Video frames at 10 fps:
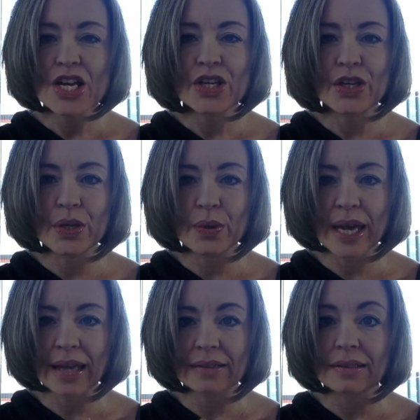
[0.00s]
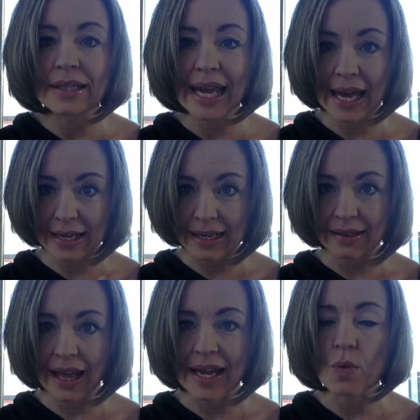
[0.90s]
you can look at it
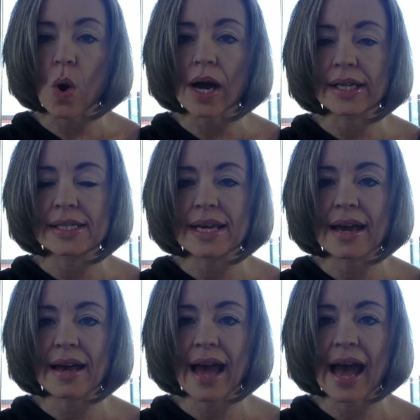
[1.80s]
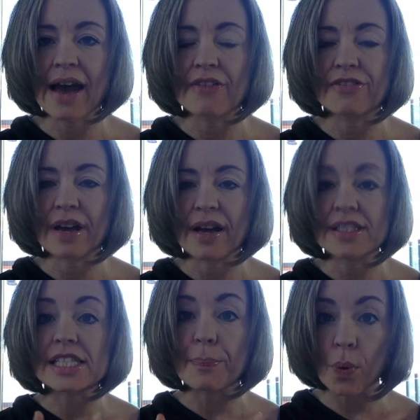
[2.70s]
like wanting to have
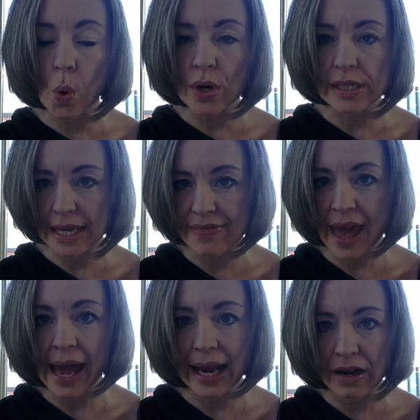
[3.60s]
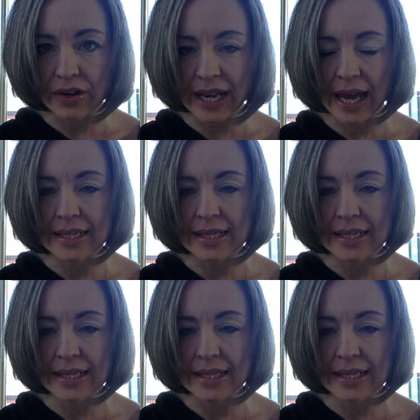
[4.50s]
support in that area